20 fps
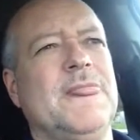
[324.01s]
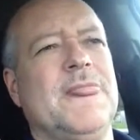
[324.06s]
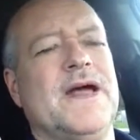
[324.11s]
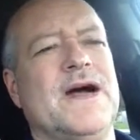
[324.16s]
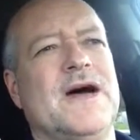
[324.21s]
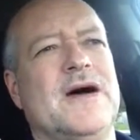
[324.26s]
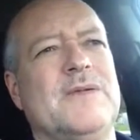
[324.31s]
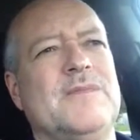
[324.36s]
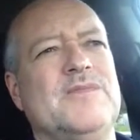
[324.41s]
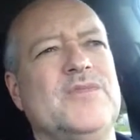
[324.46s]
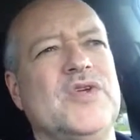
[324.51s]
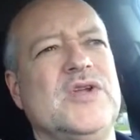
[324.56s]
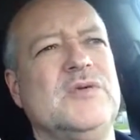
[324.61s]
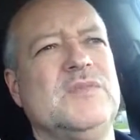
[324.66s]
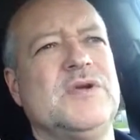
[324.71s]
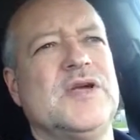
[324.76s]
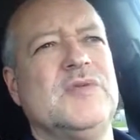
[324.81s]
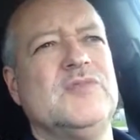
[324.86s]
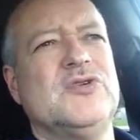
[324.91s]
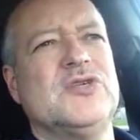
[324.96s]
then
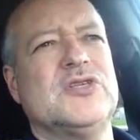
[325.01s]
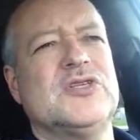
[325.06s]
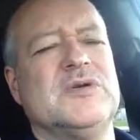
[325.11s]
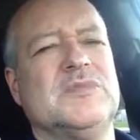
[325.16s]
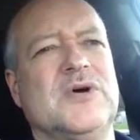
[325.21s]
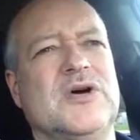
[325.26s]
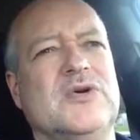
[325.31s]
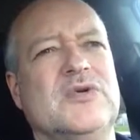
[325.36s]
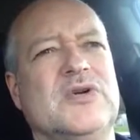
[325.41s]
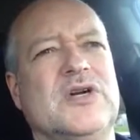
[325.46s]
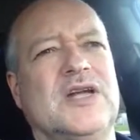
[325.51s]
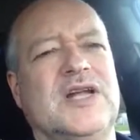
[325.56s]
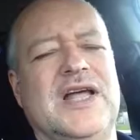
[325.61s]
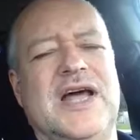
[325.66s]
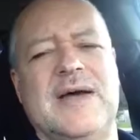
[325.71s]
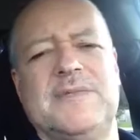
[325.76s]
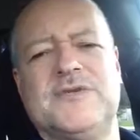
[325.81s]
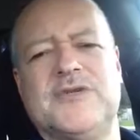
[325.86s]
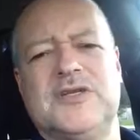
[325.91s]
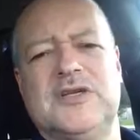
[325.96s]
it becomes just about
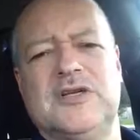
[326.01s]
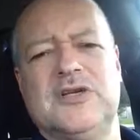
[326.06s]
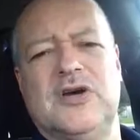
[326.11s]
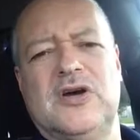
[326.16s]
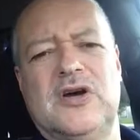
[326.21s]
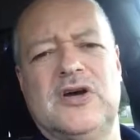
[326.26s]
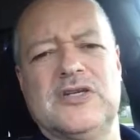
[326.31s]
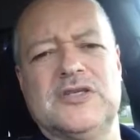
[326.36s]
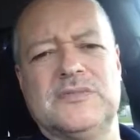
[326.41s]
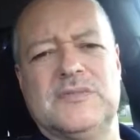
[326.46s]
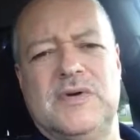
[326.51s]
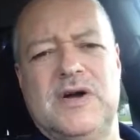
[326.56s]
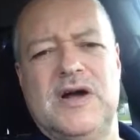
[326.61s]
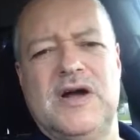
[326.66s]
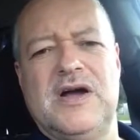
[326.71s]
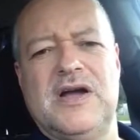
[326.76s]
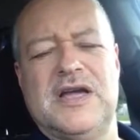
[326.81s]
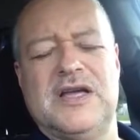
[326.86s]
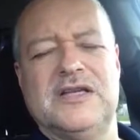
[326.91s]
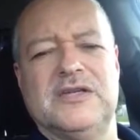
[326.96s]
collapsing the dog's
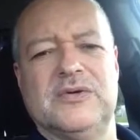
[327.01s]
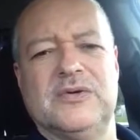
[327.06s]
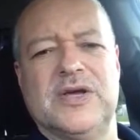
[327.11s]
mind.